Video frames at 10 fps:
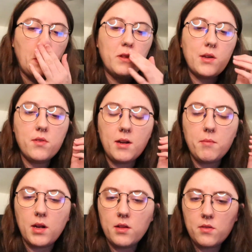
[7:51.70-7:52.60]
17
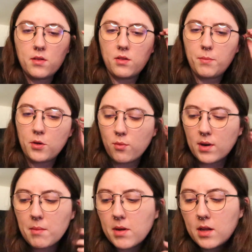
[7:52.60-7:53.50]
minutes, it's about
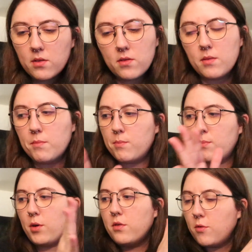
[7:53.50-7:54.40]
20 minutes
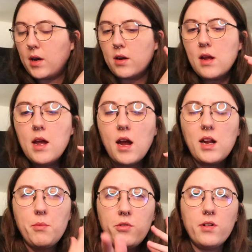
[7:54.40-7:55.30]
per square. And
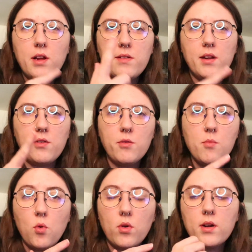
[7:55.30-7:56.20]
I'm sure as I do
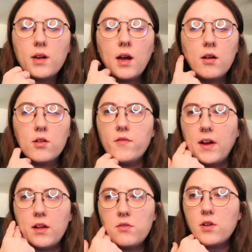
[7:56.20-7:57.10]
more, I'll go
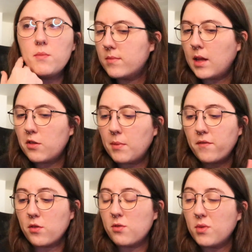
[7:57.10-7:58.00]
faster. That's my
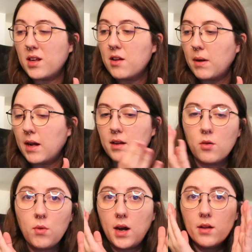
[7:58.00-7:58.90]
first one that I've made in a
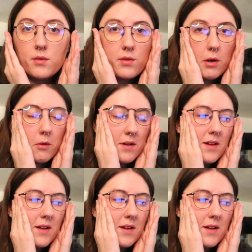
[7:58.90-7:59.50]
while. So